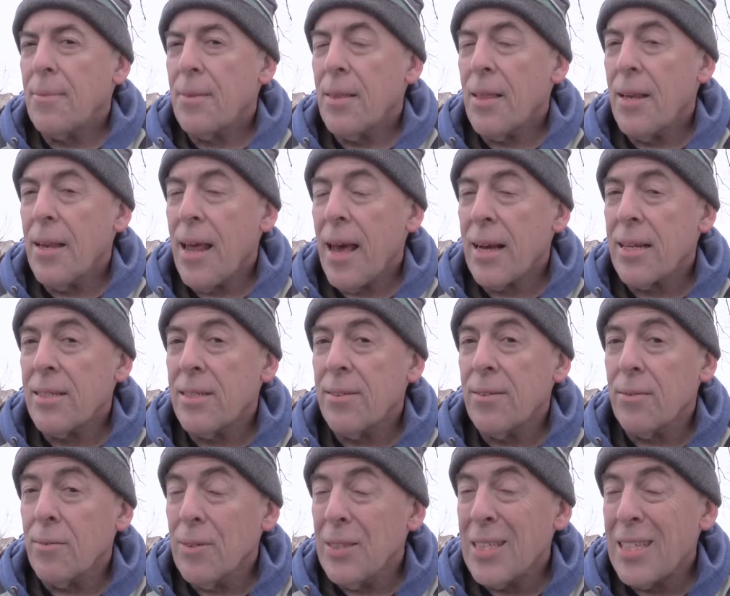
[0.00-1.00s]
The
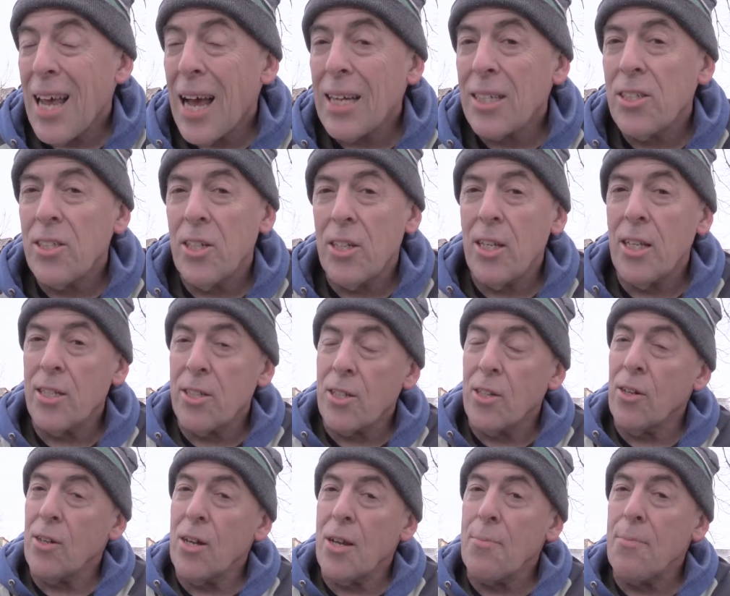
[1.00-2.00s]
next recession is
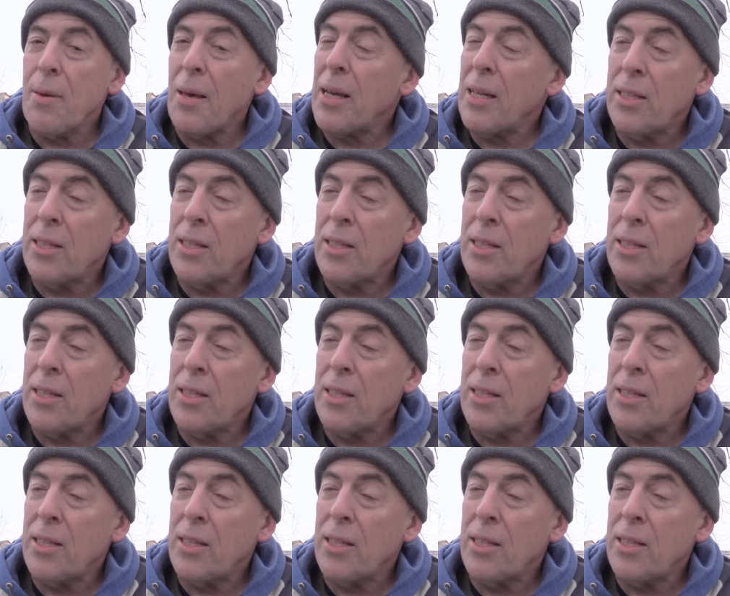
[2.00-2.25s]
going to be